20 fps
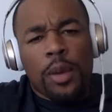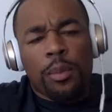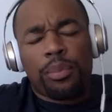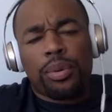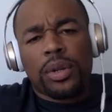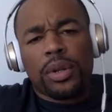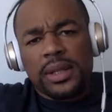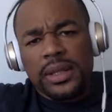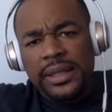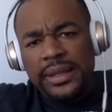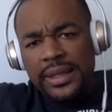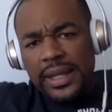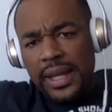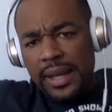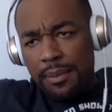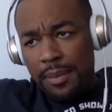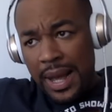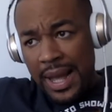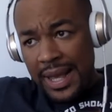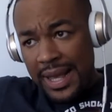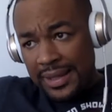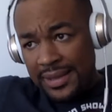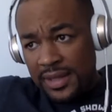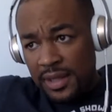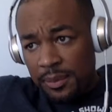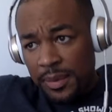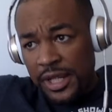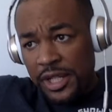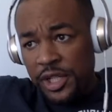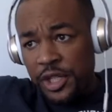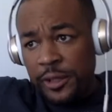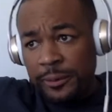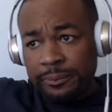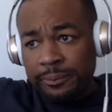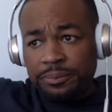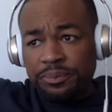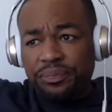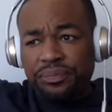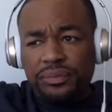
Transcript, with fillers: Brooklyn, in my estimation,